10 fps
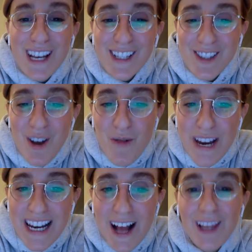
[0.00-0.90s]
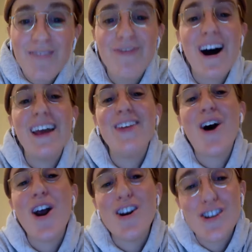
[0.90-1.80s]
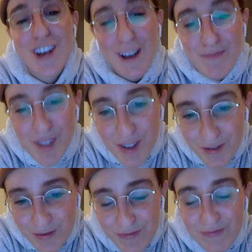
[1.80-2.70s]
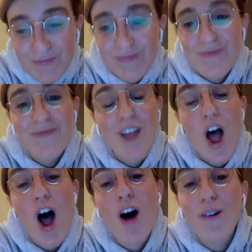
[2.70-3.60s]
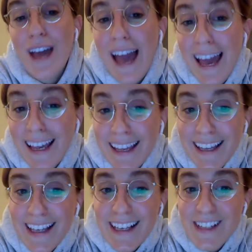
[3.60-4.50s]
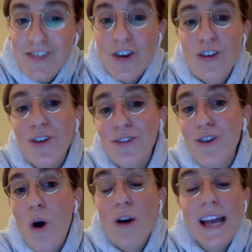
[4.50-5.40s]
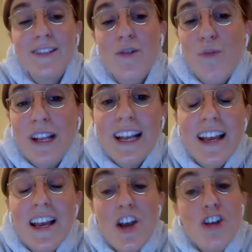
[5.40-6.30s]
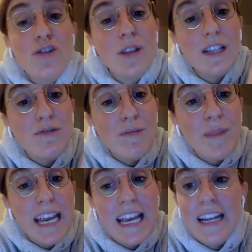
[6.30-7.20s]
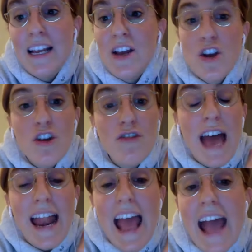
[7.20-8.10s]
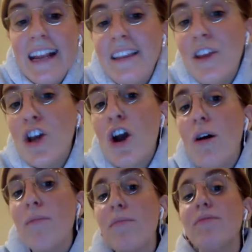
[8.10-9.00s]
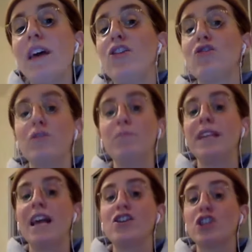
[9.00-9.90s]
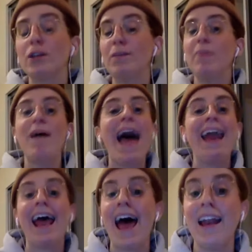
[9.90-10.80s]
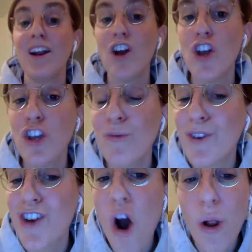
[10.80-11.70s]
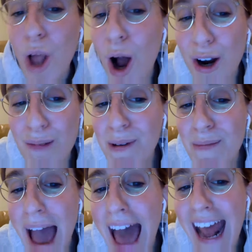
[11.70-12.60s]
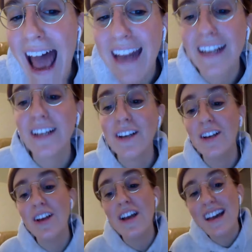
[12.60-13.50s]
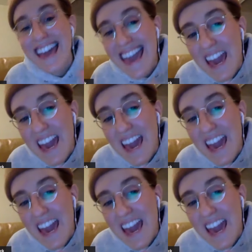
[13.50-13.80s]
Okay, so we nullify the hardships. Okay, so this would mean that anything that you could potentially be mad at, you would no longer be mad at